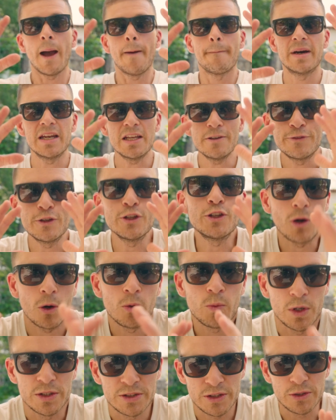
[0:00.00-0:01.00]
But if you
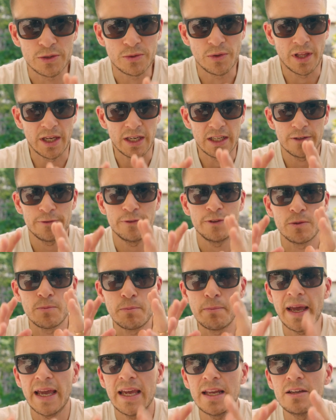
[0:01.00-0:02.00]
don't want to do that, if your
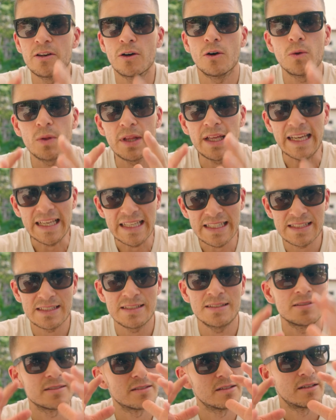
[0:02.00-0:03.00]
main goal
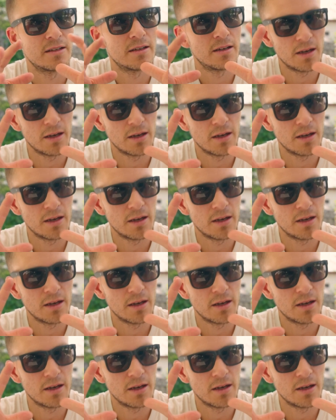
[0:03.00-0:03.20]
isn't